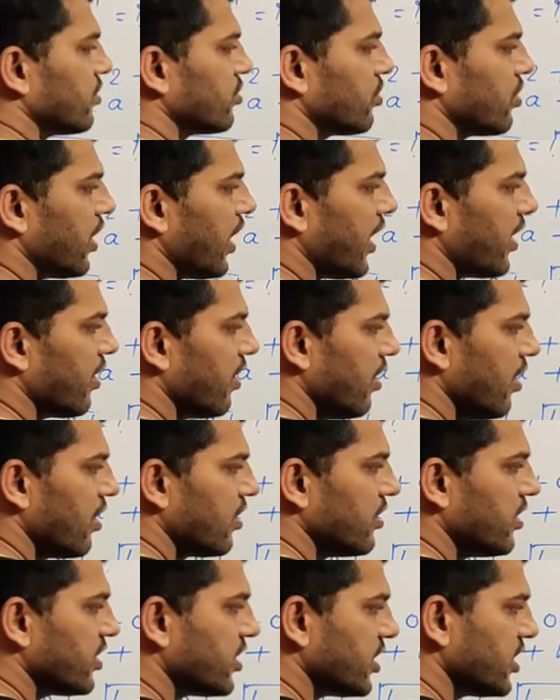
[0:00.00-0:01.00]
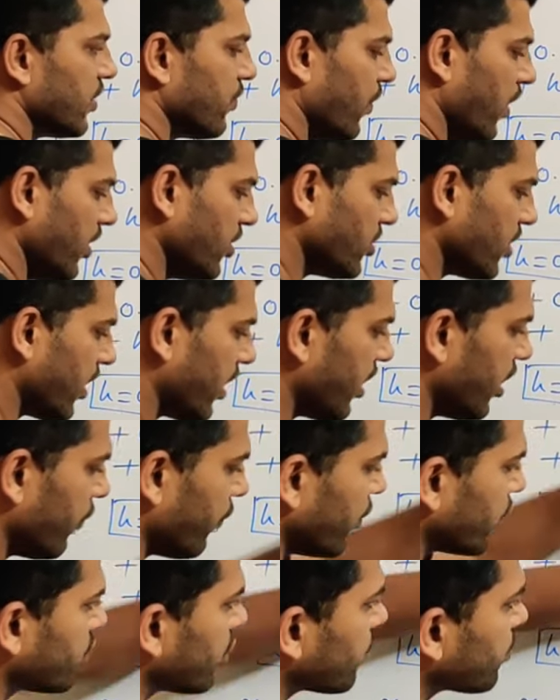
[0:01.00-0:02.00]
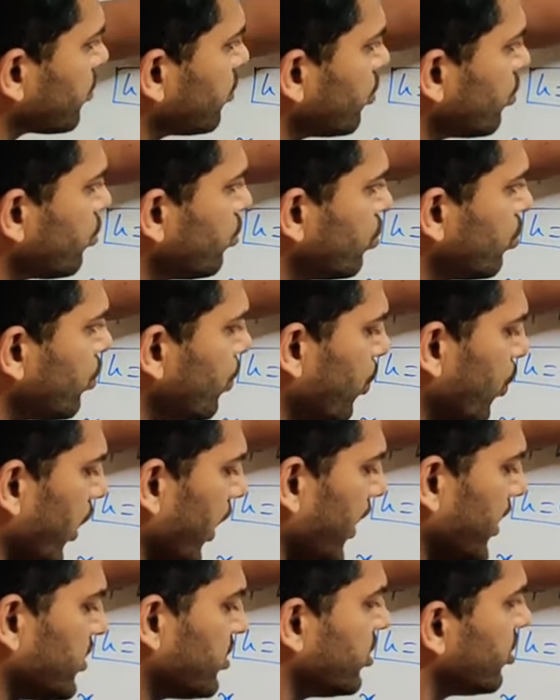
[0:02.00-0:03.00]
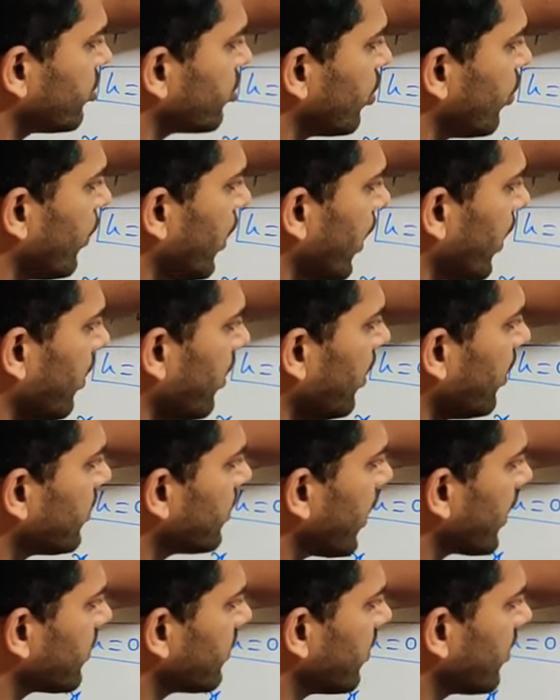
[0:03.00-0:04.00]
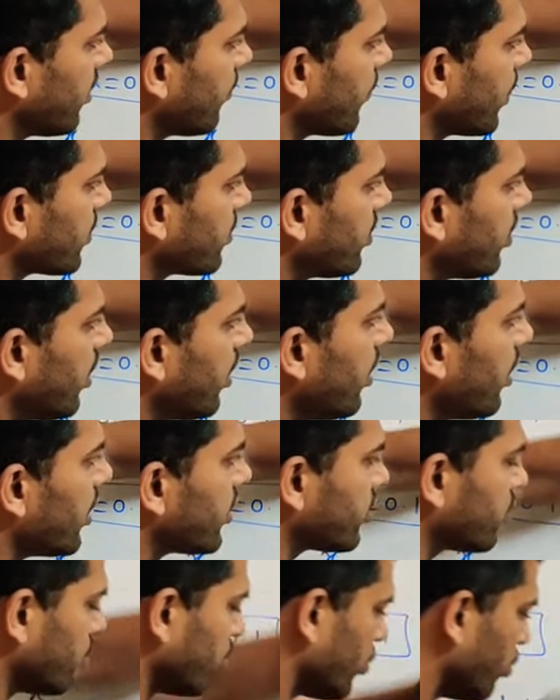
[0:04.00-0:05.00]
So right, this is the function, and if you substitute 2.01, that is nothing but 3 raised to